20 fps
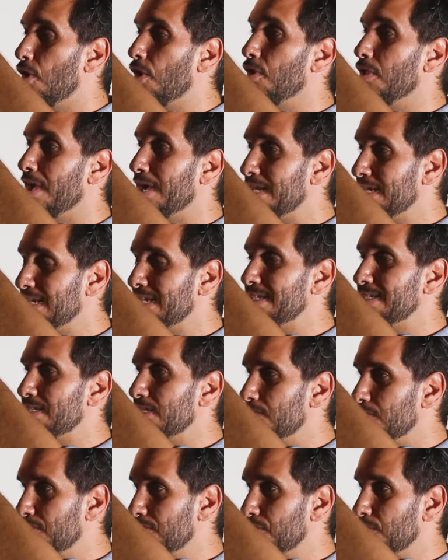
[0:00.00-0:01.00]
all I need
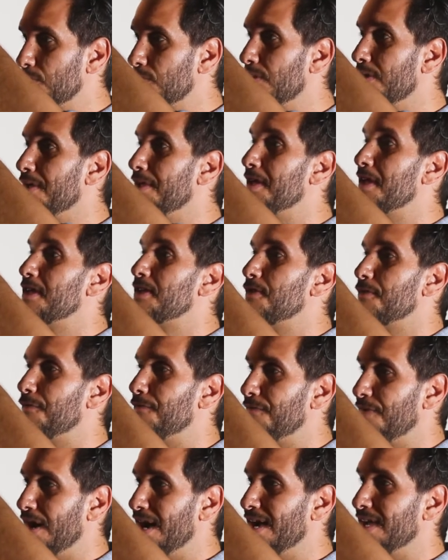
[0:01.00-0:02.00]
to do to
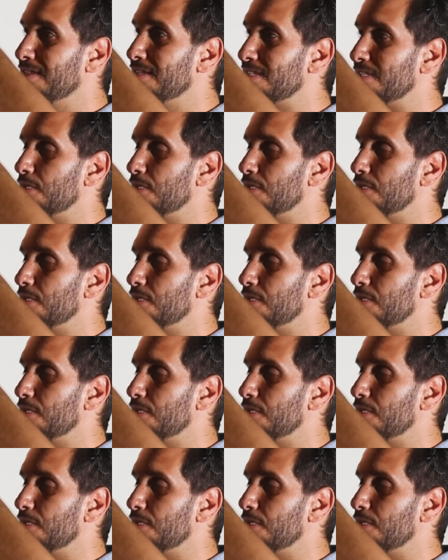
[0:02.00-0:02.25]
find